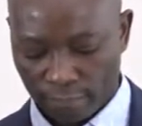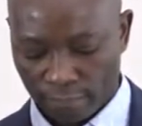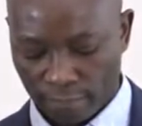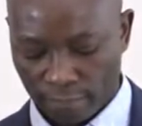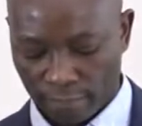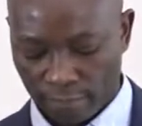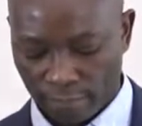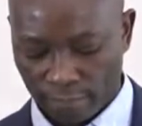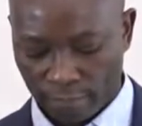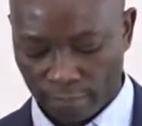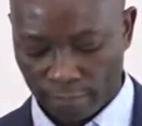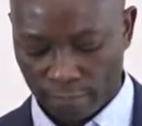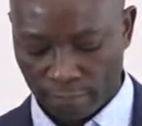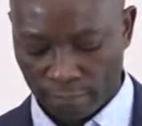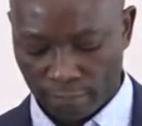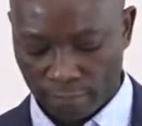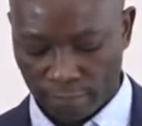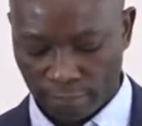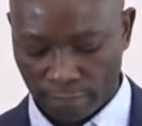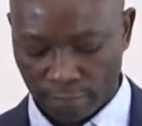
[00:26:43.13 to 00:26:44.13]

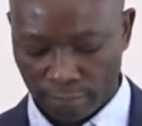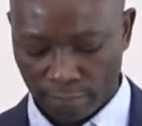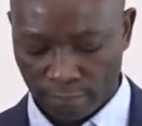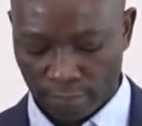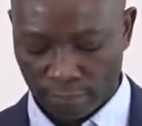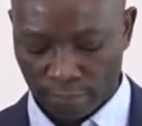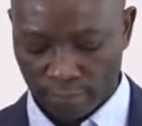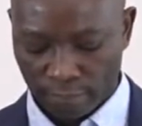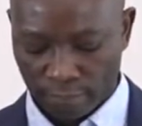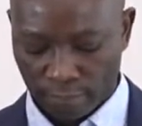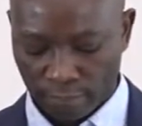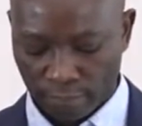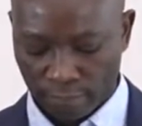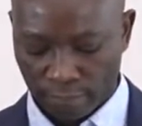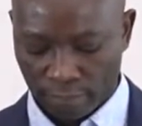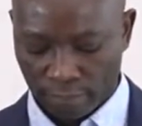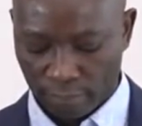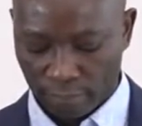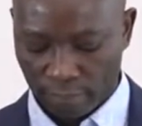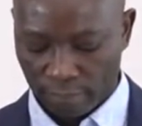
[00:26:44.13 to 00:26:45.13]

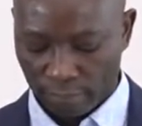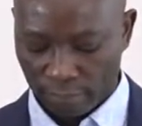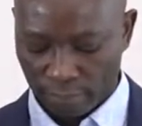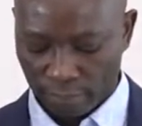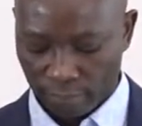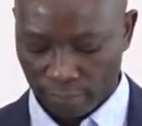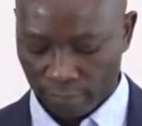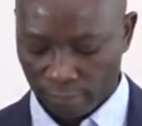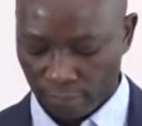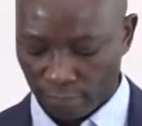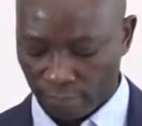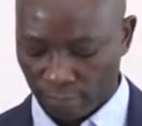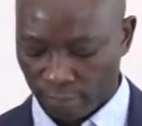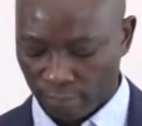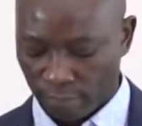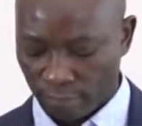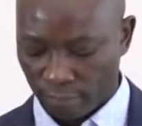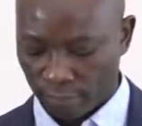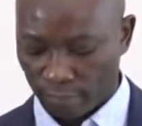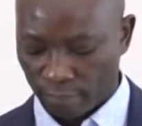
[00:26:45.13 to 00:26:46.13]

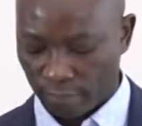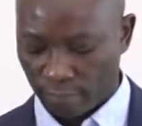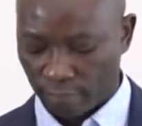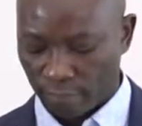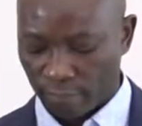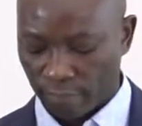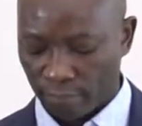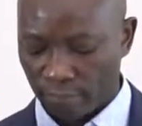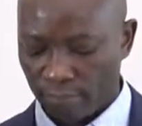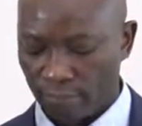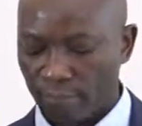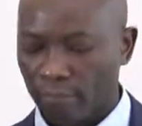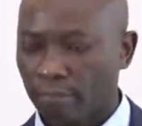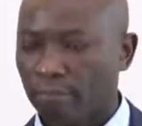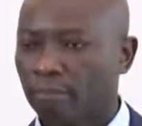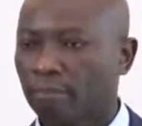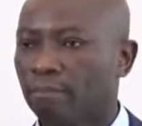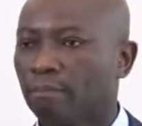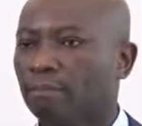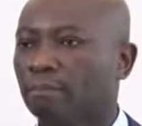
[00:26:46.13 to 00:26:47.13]

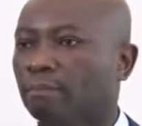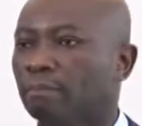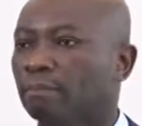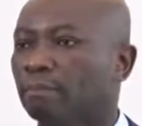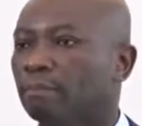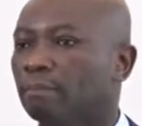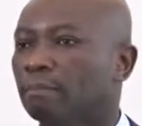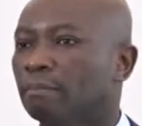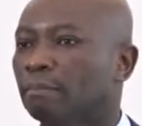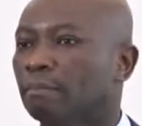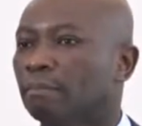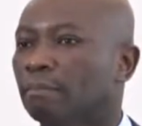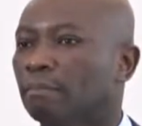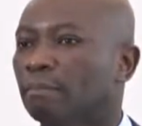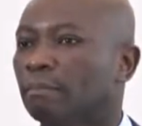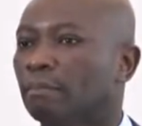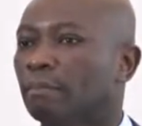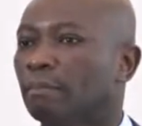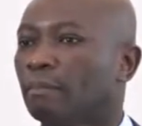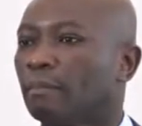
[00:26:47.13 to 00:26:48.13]

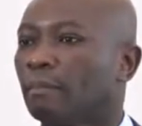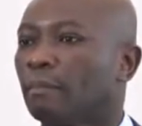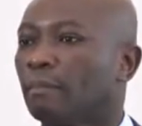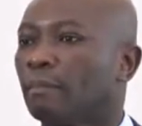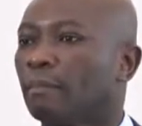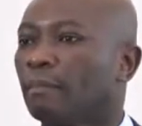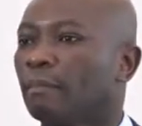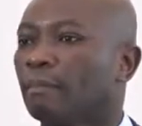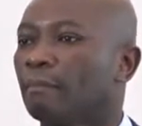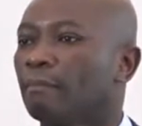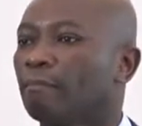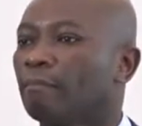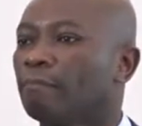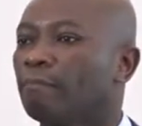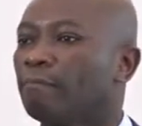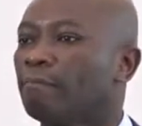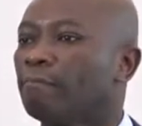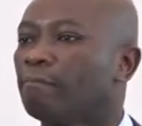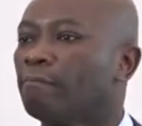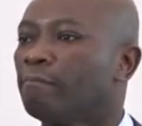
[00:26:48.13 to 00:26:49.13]

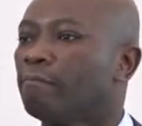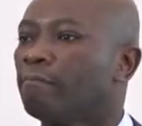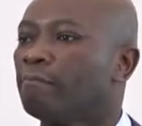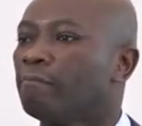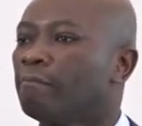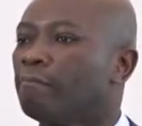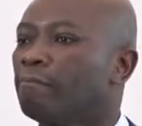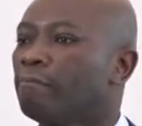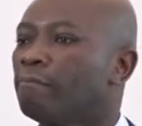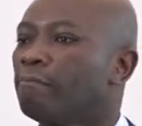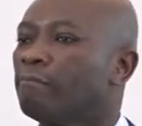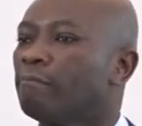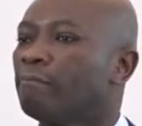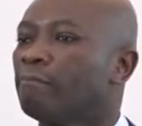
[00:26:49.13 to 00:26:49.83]
(silent)